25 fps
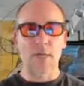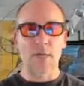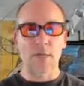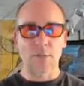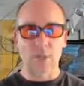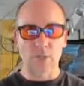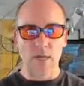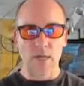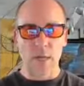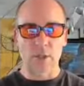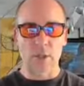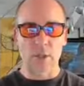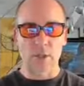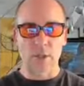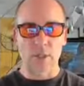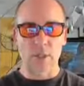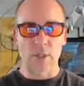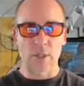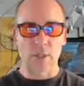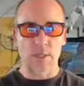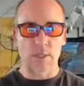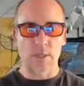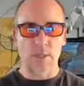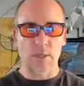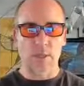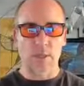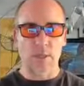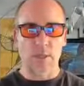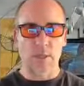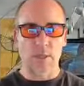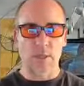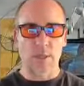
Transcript: intelligence